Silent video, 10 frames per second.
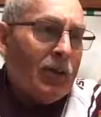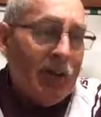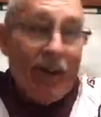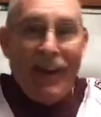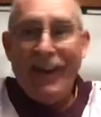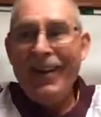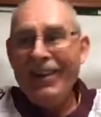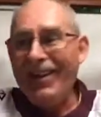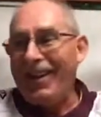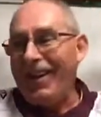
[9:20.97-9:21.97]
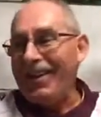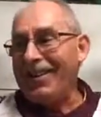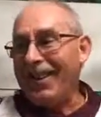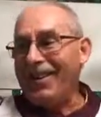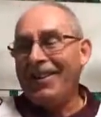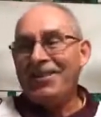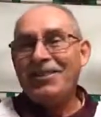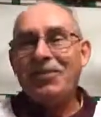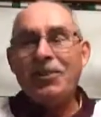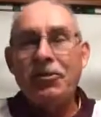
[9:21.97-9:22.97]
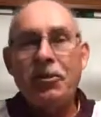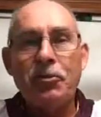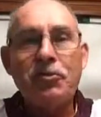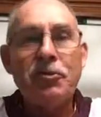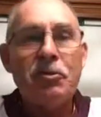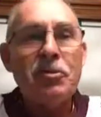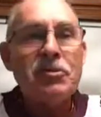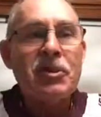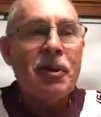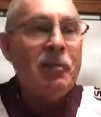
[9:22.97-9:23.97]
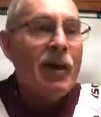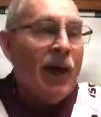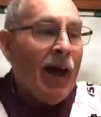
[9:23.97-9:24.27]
Yeah, okay. She's got nothing else to do with the time.